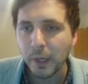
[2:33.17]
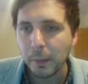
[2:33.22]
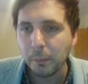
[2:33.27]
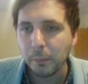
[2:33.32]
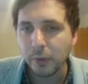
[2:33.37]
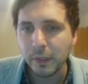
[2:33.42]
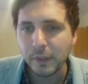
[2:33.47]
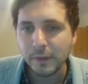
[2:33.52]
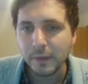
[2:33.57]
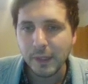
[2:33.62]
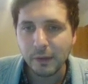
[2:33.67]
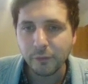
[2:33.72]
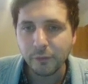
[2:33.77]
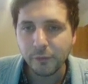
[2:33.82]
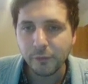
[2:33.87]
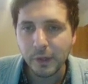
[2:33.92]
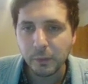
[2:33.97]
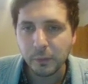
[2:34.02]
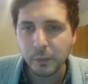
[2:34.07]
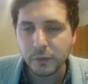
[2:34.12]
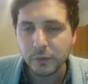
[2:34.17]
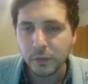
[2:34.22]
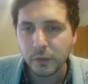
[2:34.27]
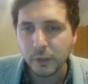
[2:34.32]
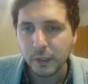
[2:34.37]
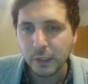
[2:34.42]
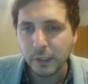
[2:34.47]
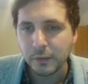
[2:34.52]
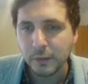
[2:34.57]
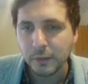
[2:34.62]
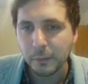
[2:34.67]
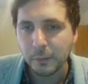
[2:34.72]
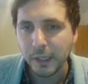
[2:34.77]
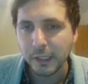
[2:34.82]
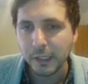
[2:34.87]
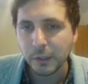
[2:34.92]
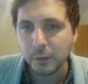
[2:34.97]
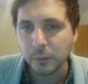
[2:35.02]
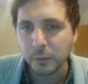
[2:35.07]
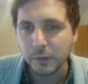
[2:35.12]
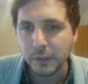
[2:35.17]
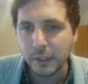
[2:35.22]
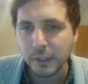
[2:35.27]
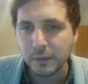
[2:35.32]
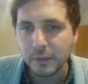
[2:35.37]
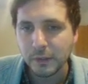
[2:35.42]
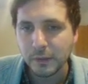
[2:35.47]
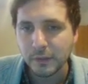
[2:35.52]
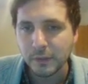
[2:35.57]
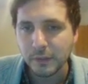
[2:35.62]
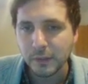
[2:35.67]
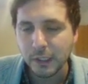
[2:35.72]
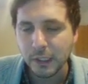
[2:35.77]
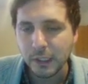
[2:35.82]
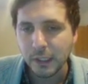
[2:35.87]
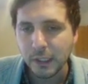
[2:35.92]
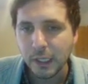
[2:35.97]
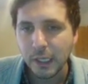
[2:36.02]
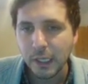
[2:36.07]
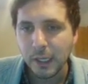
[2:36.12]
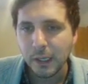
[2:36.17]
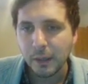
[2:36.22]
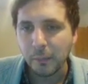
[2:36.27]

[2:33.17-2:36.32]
When I put in that fair return at demand equals ATC,